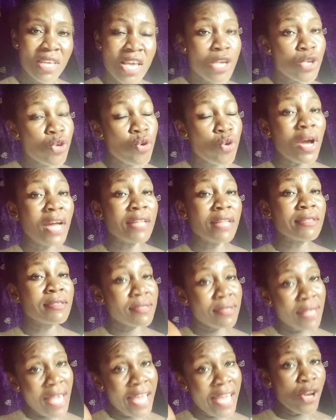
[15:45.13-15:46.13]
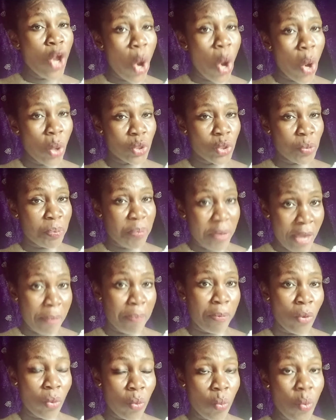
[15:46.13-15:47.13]
You can say no to
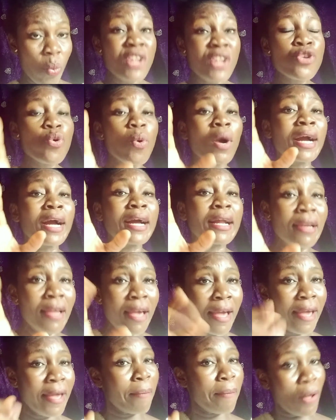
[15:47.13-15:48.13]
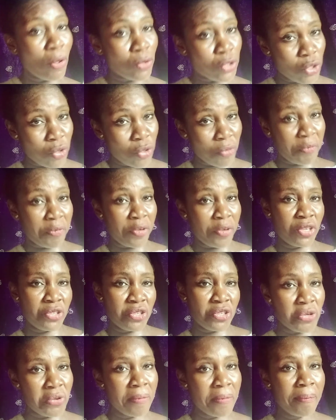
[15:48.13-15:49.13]
people when you are clear about your
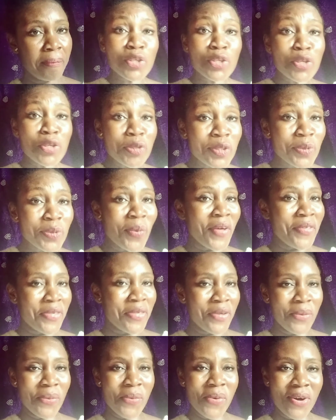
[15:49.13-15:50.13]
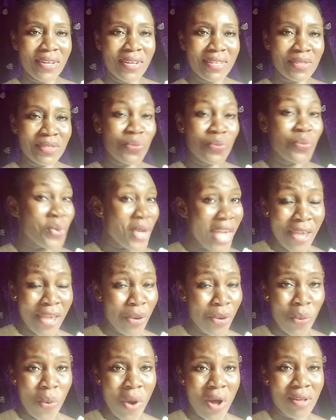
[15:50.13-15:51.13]
future. Choose what you want, where
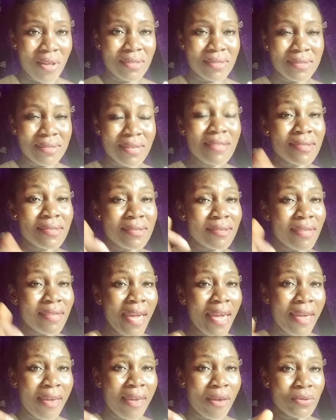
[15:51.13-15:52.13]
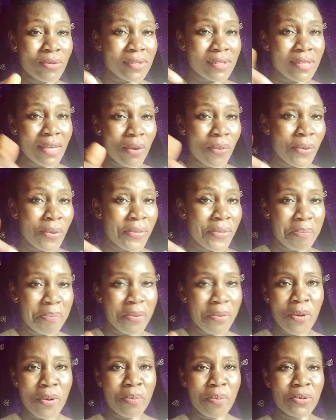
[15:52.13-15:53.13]
you want, and stay or stick with your
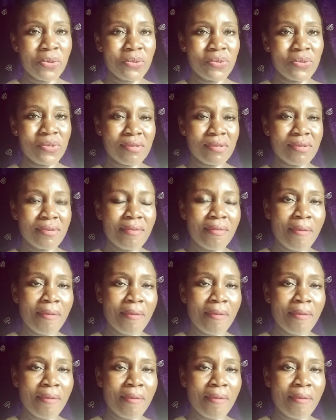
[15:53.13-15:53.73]
purpose.